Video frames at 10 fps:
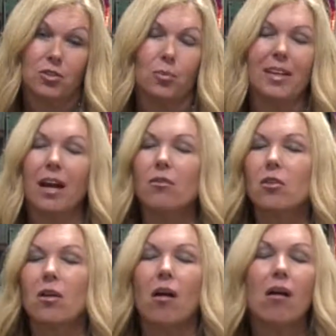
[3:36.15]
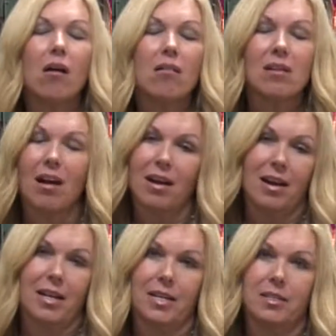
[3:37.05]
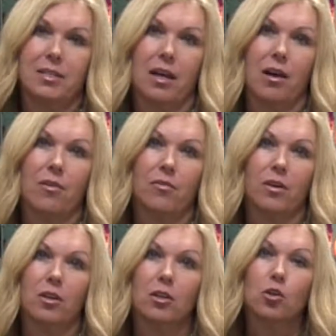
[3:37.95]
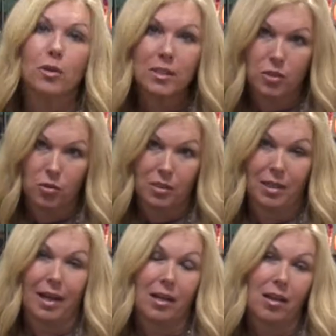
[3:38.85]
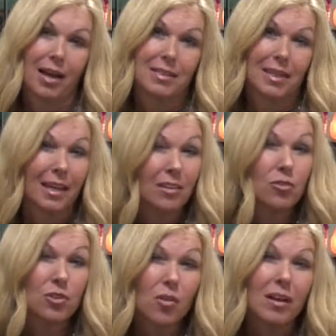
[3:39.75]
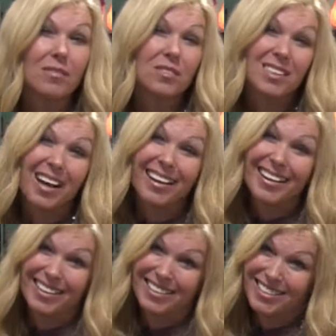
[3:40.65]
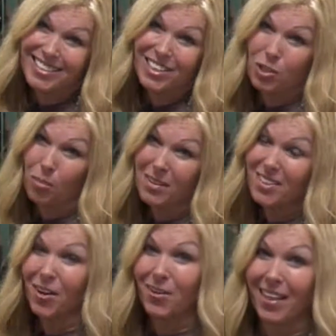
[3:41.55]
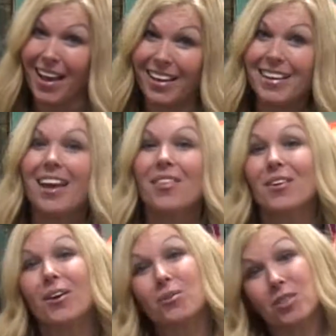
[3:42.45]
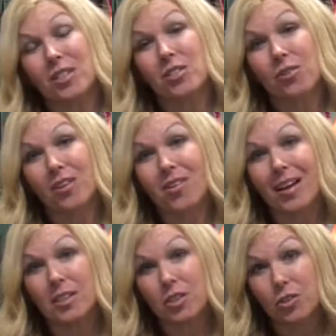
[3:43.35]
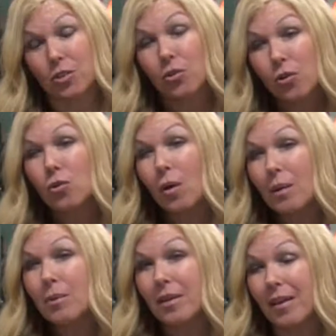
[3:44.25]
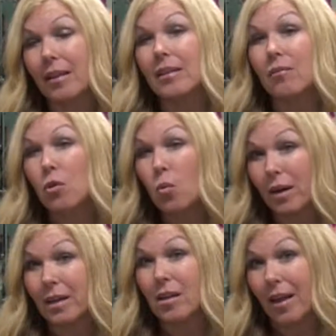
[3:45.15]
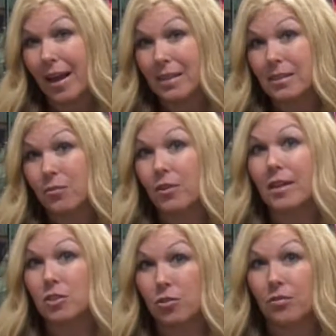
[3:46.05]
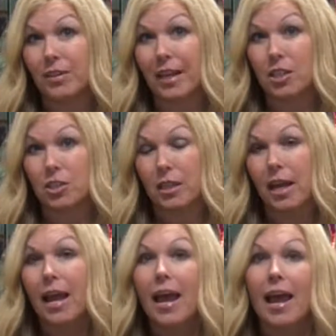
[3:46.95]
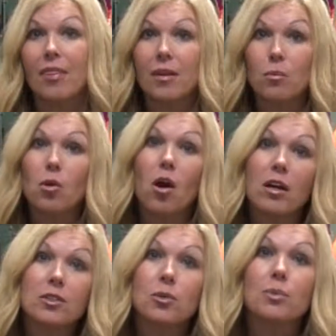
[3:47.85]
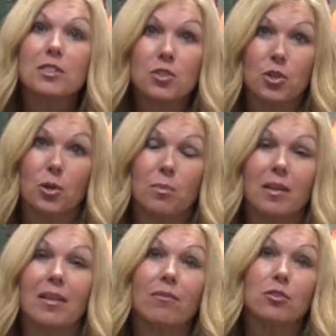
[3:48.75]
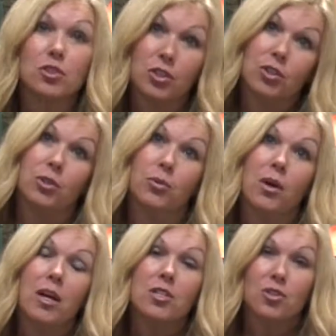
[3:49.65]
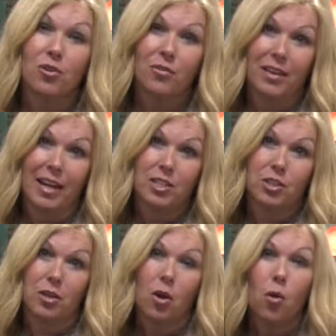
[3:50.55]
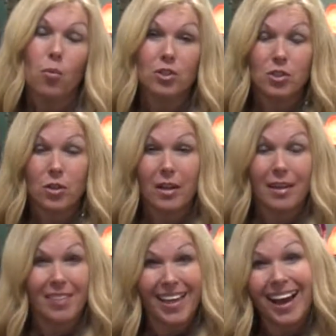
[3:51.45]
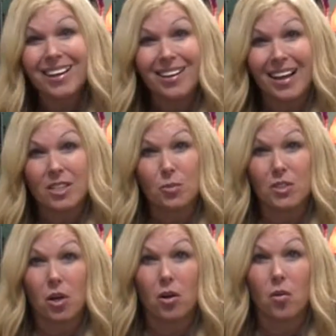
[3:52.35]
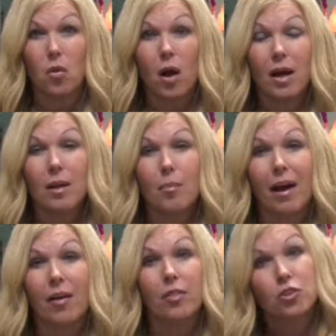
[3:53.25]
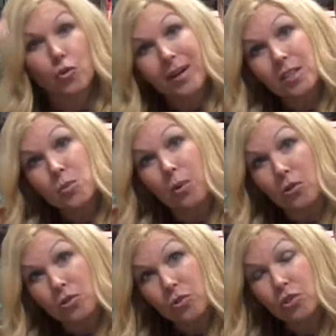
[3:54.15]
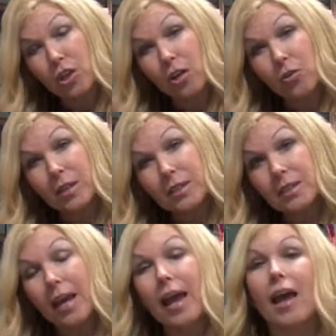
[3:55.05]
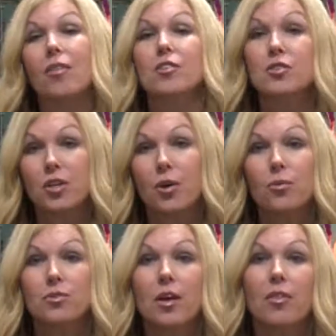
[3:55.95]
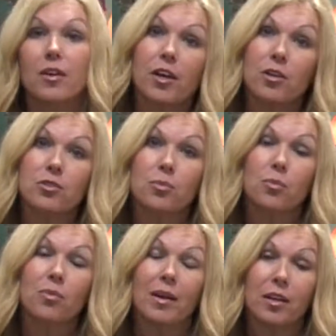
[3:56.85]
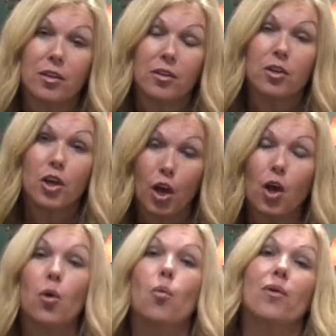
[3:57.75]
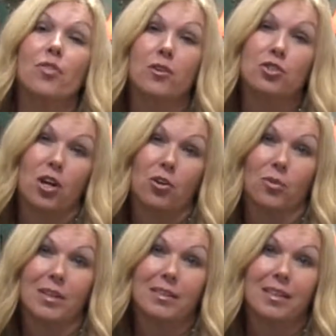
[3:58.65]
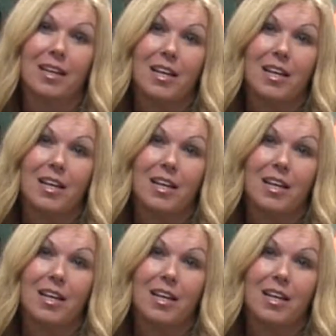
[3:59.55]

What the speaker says: So we cover all kinds of crystals in that class, and there's a lot of science, don't be scared of that, that goes into the class too. You learn quite a bit in that level 1 class for that certification. And then we'll also resume the level 2 certification, which in that class we talk a lot about the transpersonal chakras and the stones that go with those chakras.